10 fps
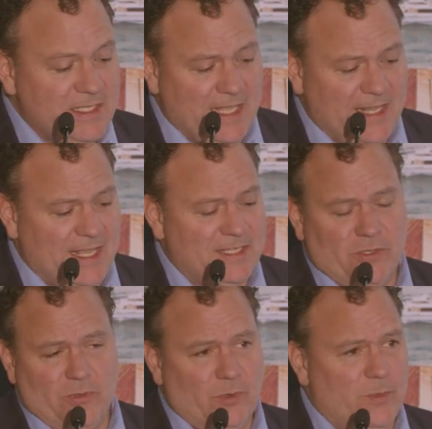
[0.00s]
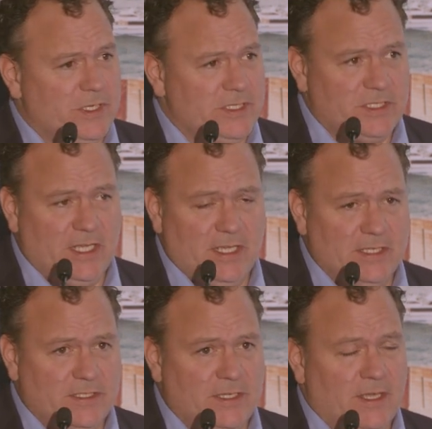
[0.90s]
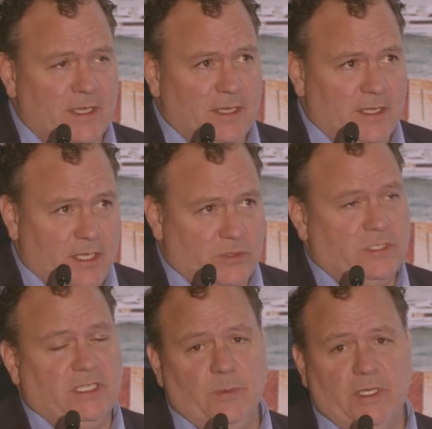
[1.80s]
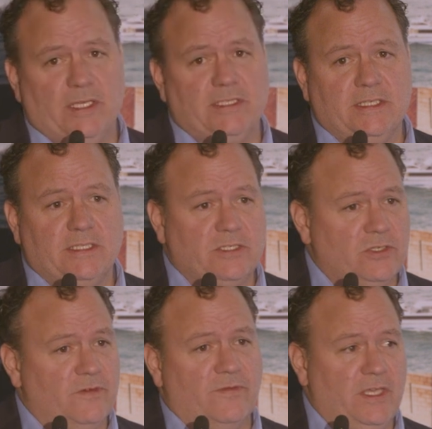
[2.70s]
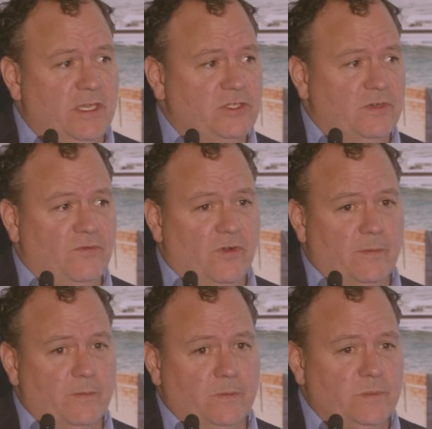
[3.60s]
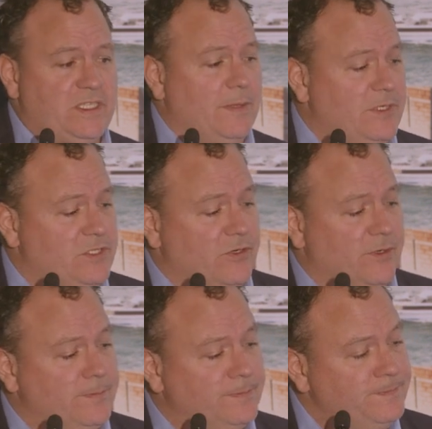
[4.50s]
And so IRMA is interesting because it's a certification from stem to stern.